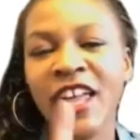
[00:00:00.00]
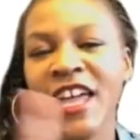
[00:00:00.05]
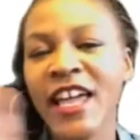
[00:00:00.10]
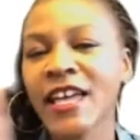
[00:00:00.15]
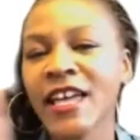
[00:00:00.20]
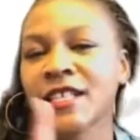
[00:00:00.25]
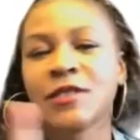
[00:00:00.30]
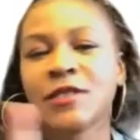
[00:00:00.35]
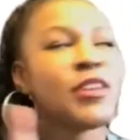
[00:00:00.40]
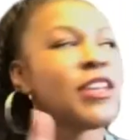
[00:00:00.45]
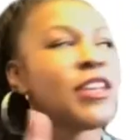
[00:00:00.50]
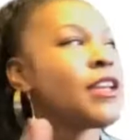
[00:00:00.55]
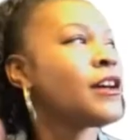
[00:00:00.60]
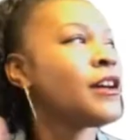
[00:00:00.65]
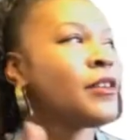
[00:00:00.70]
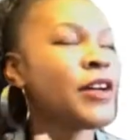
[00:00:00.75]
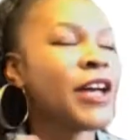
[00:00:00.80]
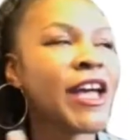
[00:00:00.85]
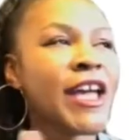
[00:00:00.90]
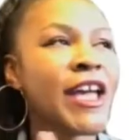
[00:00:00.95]
last week.
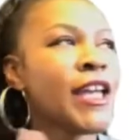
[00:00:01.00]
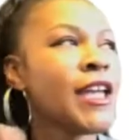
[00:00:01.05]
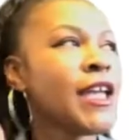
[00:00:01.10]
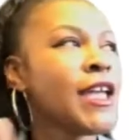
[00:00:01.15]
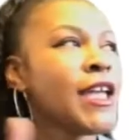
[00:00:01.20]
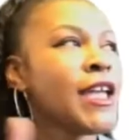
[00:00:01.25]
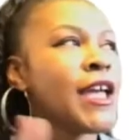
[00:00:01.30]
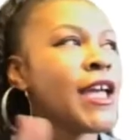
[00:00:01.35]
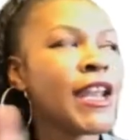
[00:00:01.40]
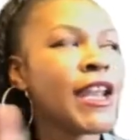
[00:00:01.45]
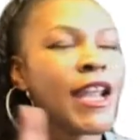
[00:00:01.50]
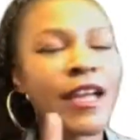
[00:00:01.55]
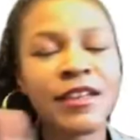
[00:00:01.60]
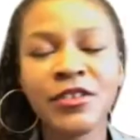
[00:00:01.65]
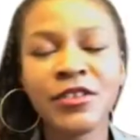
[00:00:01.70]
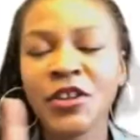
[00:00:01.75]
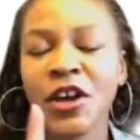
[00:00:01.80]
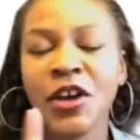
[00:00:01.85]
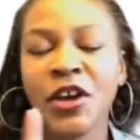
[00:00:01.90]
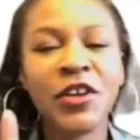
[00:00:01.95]
Okay. And
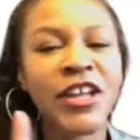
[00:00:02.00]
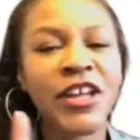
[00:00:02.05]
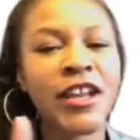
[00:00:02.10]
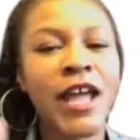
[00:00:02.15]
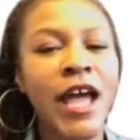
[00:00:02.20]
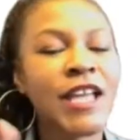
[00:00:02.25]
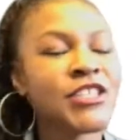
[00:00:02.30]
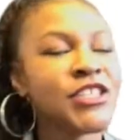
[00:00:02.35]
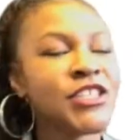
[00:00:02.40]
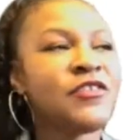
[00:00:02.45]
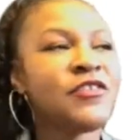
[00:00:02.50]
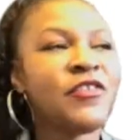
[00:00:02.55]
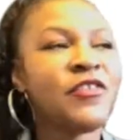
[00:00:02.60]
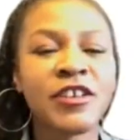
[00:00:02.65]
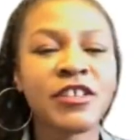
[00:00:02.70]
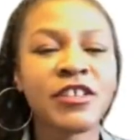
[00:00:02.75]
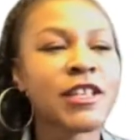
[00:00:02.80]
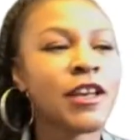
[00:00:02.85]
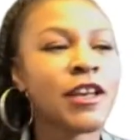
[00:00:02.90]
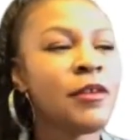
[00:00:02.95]
I just
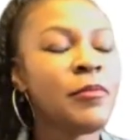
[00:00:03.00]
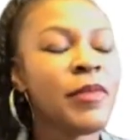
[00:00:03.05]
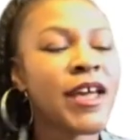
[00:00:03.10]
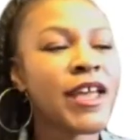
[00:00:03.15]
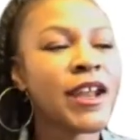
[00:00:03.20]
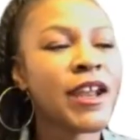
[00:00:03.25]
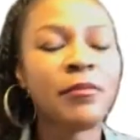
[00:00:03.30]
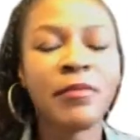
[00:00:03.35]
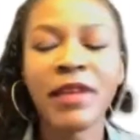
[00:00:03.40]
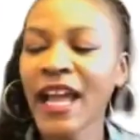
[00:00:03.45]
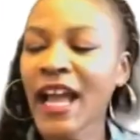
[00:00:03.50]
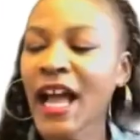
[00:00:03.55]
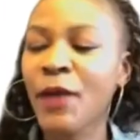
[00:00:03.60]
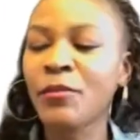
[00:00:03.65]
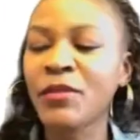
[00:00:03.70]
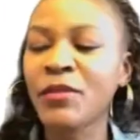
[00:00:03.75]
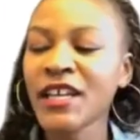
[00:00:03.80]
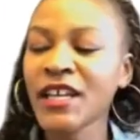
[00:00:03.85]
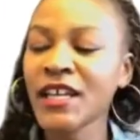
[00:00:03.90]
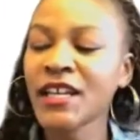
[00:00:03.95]
felt so bad. I'm like,
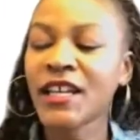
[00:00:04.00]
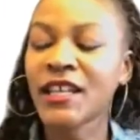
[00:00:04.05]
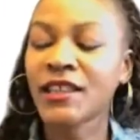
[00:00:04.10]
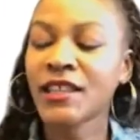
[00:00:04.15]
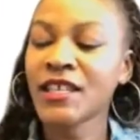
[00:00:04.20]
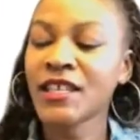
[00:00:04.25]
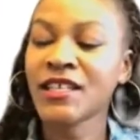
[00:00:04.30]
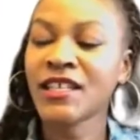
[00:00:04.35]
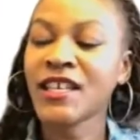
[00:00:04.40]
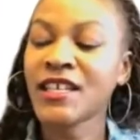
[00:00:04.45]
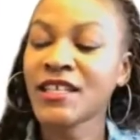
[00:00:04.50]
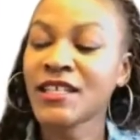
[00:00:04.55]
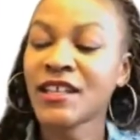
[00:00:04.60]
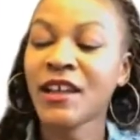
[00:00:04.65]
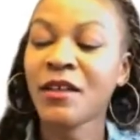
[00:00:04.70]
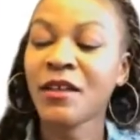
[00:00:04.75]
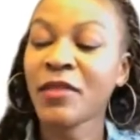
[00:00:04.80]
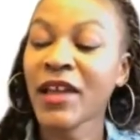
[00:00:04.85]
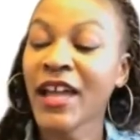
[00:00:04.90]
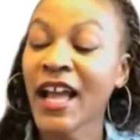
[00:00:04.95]
I'm looking at this list and
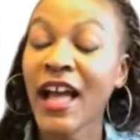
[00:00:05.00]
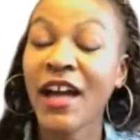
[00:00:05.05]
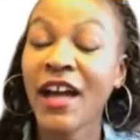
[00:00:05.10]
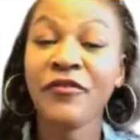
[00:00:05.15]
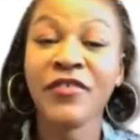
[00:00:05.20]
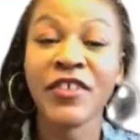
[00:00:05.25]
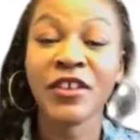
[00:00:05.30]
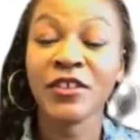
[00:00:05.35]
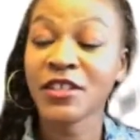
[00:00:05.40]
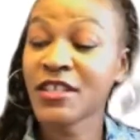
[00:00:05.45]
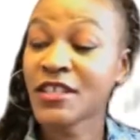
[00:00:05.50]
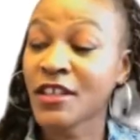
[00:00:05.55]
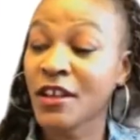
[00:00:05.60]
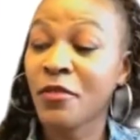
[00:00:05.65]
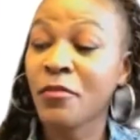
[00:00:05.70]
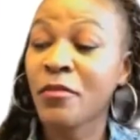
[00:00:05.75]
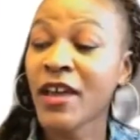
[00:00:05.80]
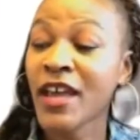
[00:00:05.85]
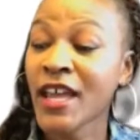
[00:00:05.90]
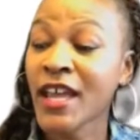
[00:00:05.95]
I'm like, I feel
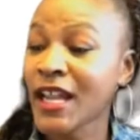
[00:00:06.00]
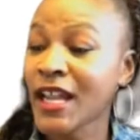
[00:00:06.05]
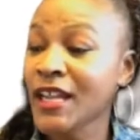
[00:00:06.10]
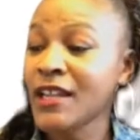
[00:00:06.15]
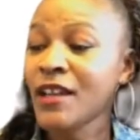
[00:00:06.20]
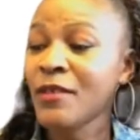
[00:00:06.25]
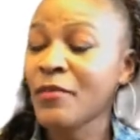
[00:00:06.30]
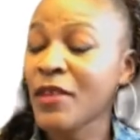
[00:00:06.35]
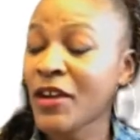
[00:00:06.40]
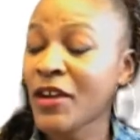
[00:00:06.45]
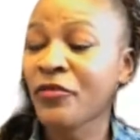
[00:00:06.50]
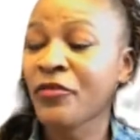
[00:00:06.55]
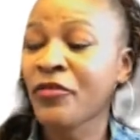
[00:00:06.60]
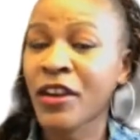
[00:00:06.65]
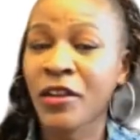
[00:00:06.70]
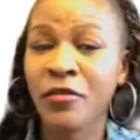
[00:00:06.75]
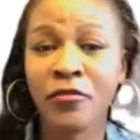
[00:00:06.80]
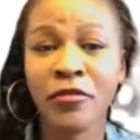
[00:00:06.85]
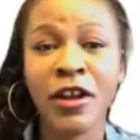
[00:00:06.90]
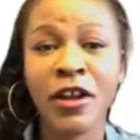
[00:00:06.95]
so bad. I did my
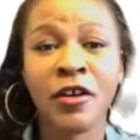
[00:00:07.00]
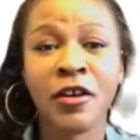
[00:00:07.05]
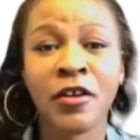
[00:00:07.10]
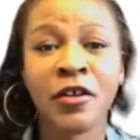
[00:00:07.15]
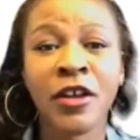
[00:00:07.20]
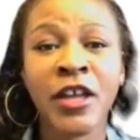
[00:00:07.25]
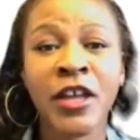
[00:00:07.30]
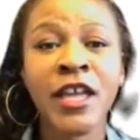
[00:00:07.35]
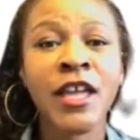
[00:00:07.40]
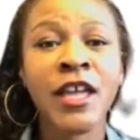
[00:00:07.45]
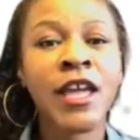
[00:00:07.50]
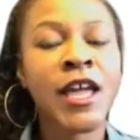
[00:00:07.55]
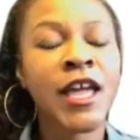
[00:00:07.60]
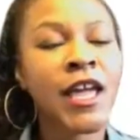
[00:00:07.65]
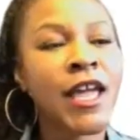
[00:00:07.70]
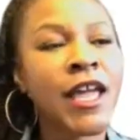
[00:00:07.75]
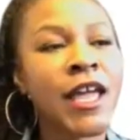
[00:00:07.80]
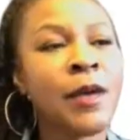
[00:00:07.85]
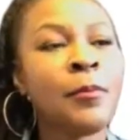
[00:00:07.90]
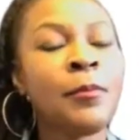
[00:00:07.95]
friend wrong.
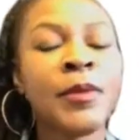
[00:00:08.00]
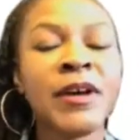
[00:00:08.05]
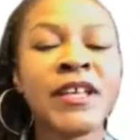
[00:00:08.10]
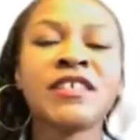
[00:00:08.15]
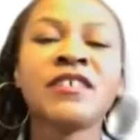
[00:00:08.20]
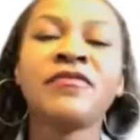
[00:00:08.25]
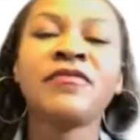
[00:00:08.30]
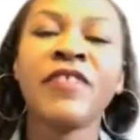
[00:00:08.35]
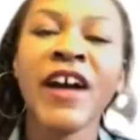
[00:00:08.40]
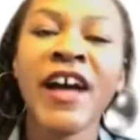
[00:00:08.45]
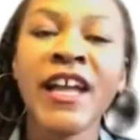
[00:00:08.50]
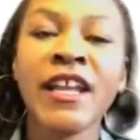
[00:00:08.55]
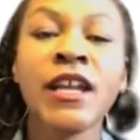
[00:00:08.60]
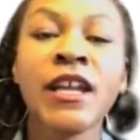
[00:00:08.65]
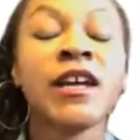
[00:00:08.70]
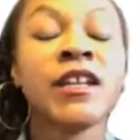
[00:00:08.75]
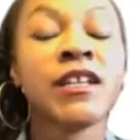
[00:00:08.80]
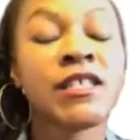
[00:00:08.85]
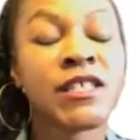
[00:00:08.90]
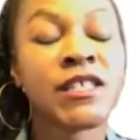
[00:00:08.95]
But to find,
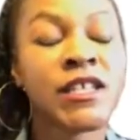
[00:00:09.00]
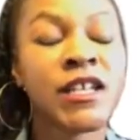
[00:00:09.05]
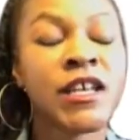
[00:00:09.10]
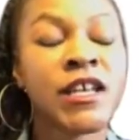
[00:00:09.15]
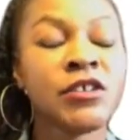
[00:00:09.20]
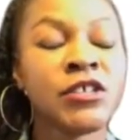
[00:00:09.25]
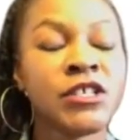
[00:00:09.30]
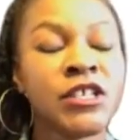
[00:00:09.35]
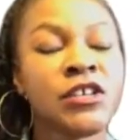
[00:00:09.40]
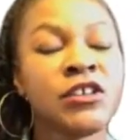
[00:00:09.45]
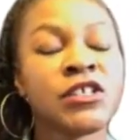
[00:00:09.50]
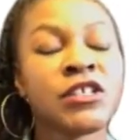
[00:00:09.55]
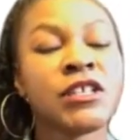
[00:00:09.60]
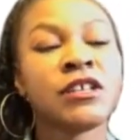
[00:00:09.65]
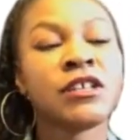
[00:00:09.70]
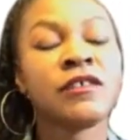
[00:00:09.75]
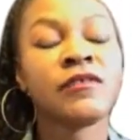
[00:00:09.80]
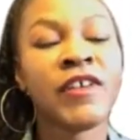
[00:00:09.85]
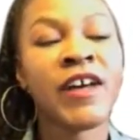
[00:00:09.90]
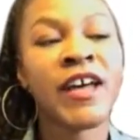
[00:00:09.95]
honestly though,
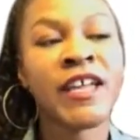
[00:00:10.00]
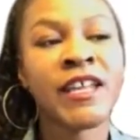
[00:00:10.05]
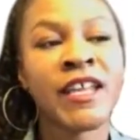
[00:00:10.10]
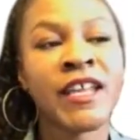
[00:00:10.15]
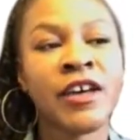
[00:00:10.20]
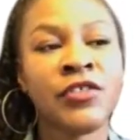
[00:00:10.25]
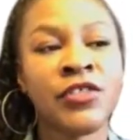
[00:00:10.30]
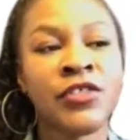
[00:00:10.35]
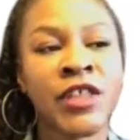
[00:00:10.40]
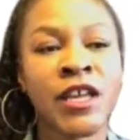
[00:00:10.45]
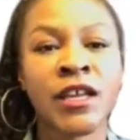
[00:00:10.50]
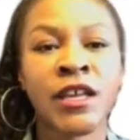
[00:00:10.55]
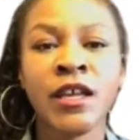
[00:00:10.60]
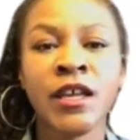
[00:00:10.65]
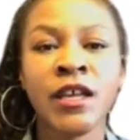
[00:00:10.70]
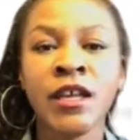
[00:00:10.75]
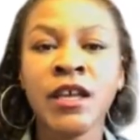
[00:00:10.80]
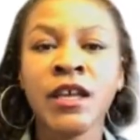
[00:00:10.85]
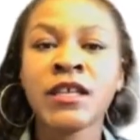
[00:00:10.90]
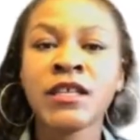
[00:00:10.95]
seriously, to find out that
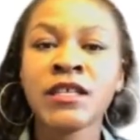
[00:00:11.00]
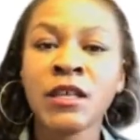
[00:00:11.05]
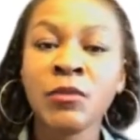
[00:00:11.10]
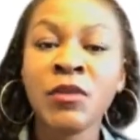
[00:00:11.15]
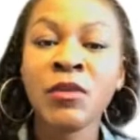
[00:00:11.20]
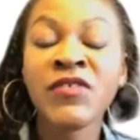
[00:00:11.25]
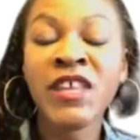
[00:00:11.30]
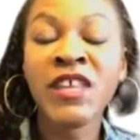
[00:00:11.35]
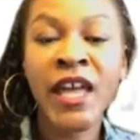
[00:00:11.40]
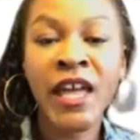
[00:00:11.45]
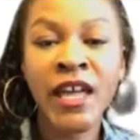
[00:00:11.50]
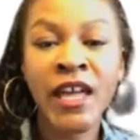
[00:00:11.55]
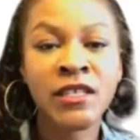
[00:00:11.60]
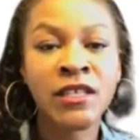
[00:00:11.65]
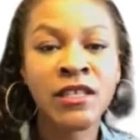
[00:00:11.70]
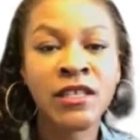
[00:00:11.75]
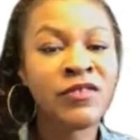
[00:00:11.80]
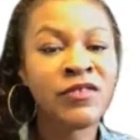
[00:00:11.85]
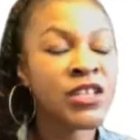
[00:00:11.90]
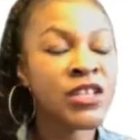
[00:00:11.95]
some of the
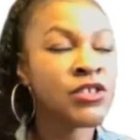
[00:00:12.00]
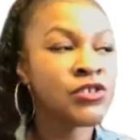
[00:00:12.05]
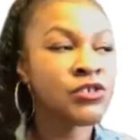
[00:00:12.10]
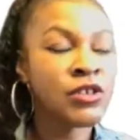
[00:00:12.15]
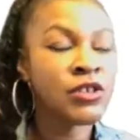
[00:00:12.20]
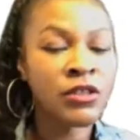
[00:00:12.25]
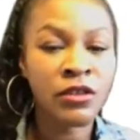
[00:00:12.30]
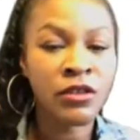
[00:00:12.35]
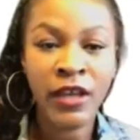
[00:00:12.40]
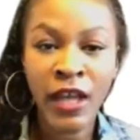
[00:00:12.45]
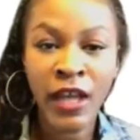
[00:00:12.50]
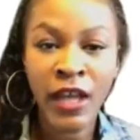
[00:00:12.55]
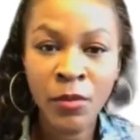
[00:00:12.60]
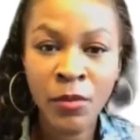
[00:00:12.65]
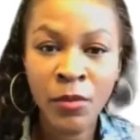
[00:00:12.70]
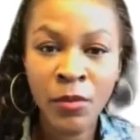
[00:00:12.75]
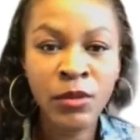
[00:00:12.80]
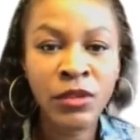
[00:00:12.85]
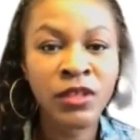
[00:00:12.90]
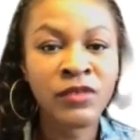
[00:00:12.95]
activities you're either
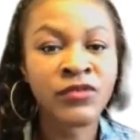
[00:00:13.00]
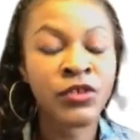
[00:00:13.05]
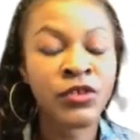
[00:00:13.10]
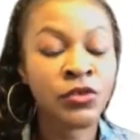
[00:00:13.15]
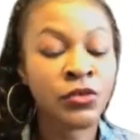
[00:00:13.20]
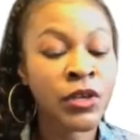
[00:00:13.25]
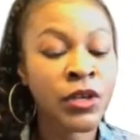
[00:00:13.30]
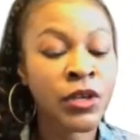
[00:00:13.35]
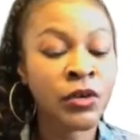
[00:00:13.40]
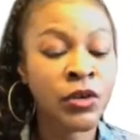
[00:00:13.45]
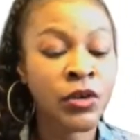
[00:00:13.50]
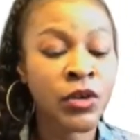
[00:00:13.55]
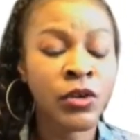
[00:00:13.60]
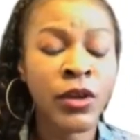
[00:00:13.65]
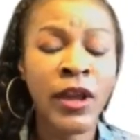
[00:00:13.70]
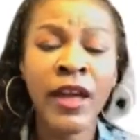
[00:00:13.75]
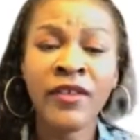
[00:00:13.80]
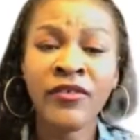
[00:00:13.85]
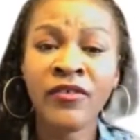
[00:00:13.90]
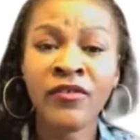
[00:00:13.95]
capable of doing or
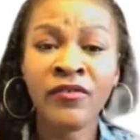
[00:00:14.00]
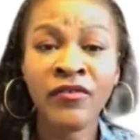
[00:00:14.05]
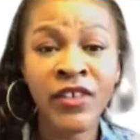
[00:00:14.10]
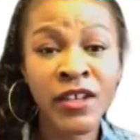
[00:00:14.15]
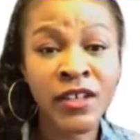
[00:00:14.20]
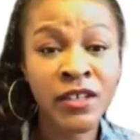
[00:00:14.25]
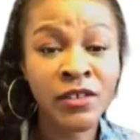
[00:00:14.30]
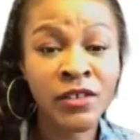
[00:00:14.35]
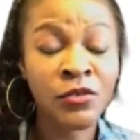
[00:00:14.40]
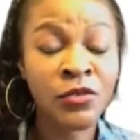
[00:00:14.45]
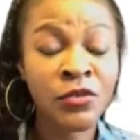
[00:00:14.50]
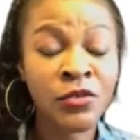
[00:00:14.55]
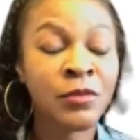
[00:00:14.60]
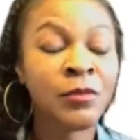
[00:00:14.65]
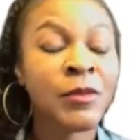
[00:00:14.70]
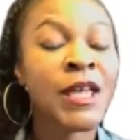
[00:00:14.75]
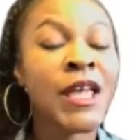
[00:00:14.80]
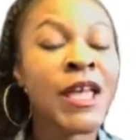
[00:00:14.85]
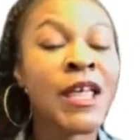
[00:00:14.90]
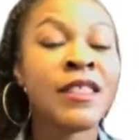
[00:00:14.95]
you're having fun doing them,
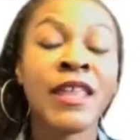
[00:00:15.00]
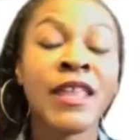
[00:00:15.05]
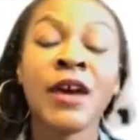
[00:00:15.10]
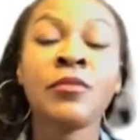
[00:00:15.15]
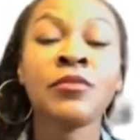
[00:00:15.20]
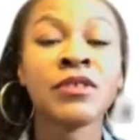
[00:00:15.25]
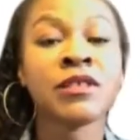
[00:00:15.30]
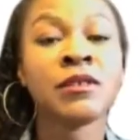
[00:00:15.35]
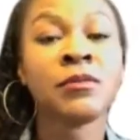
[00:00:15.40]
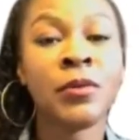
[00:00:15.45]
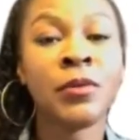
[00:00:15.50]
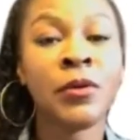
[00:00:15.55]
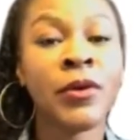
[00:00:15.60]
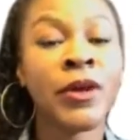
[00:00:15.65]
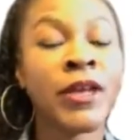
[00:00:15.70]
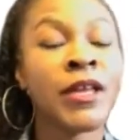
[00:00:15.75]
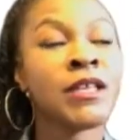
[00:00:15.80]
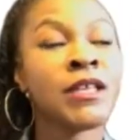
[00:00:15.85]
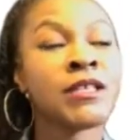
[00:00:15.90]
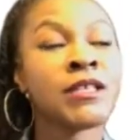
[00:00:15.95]
that was the
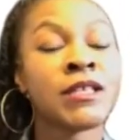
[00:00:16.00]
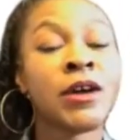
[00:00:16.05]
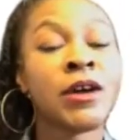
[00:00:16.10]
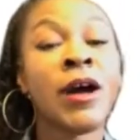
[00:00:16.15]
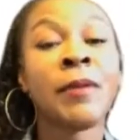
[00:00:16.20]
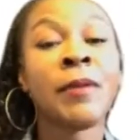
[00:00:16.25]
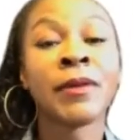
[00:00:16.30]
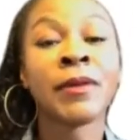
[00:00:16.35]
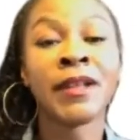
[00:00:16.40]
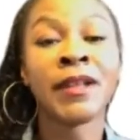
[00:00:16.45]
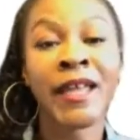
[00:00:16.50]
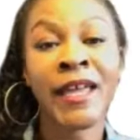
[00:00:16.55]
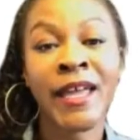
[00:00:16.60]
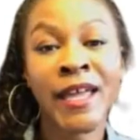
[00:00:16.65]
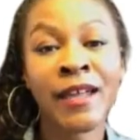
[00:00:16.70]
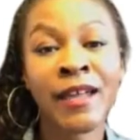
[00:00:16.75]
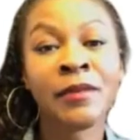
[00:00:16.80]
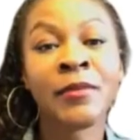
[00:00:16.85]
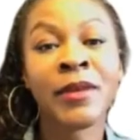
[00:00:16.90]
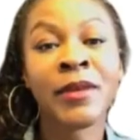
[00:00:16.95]
point. And so I'm
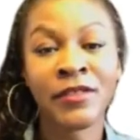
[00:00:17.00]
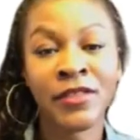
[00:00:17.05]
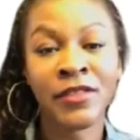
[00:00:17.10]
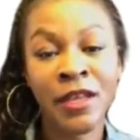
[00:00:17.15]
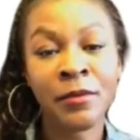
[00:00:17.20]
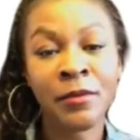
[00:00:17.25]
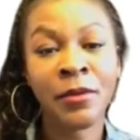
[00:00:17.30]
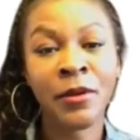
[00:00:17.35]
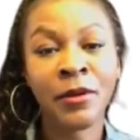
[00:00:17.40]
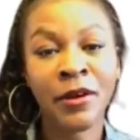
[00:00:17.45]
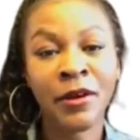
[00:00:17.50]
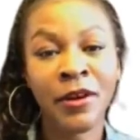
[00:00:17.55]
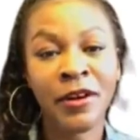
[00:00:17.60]
glad about that part.